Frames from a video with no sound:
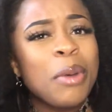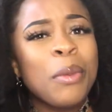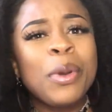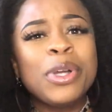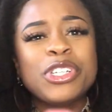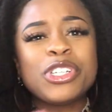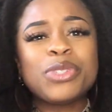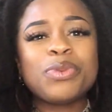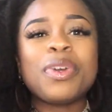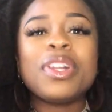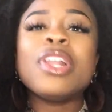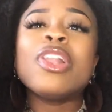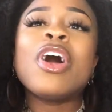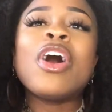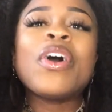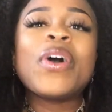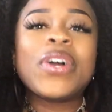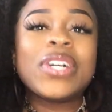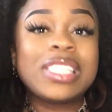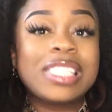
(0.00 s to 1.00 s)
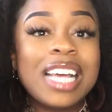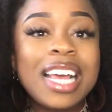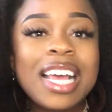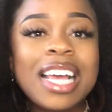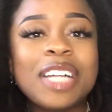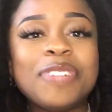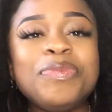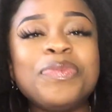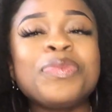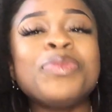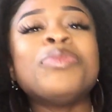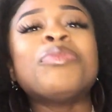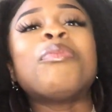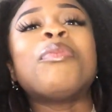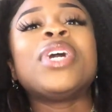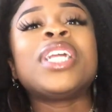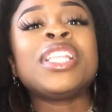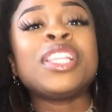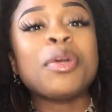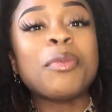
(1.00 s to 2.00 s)
We just went along our day.
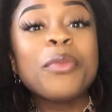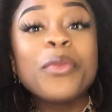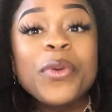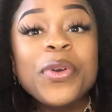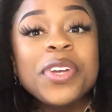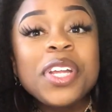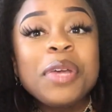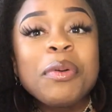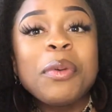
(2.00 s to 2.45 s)
But in the morning,